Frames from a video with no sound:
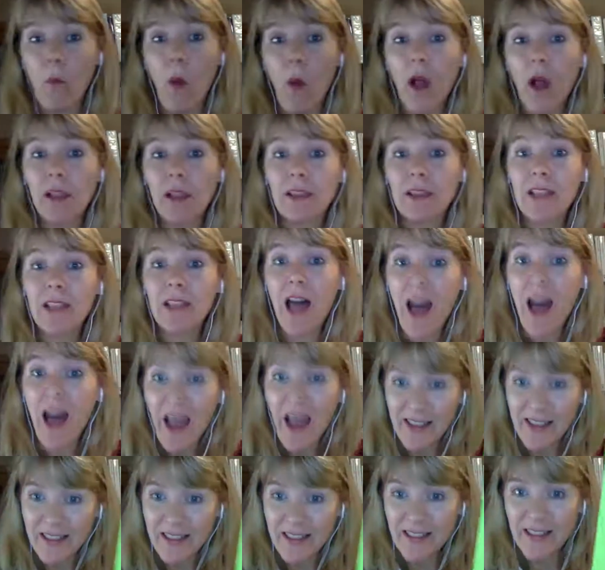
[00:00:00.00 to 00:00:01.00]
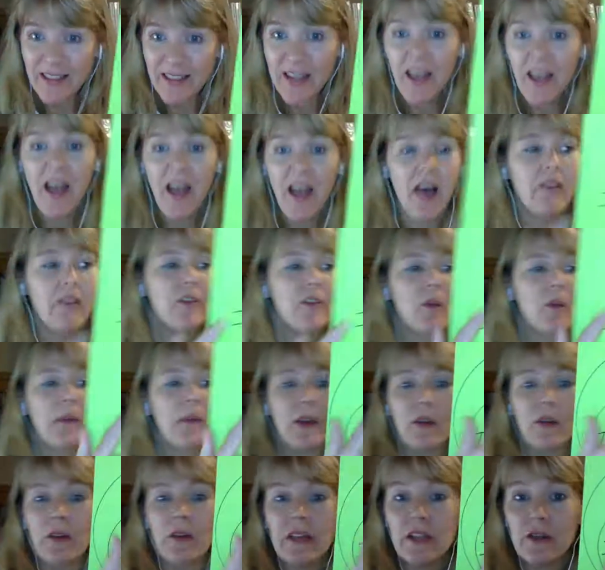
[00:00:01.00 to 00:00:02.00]
a lot of their
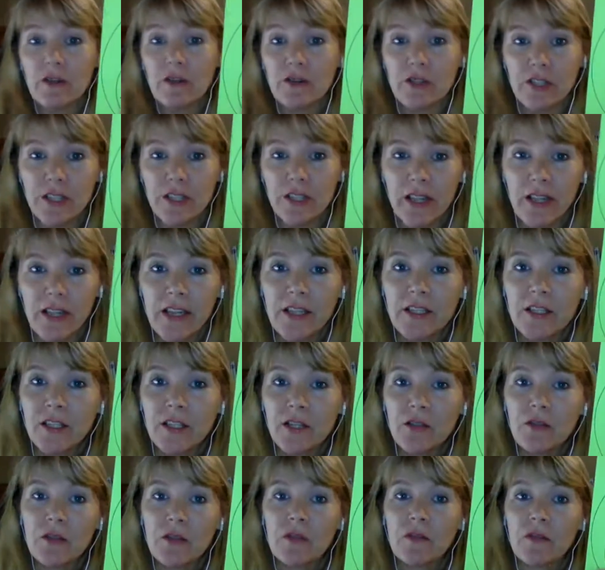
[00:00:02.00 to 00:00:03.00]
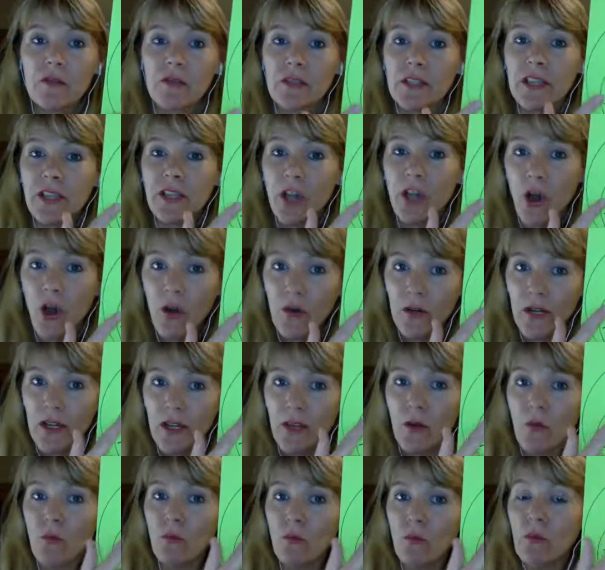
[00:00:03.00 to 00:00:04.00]
mental energy is used for decoding,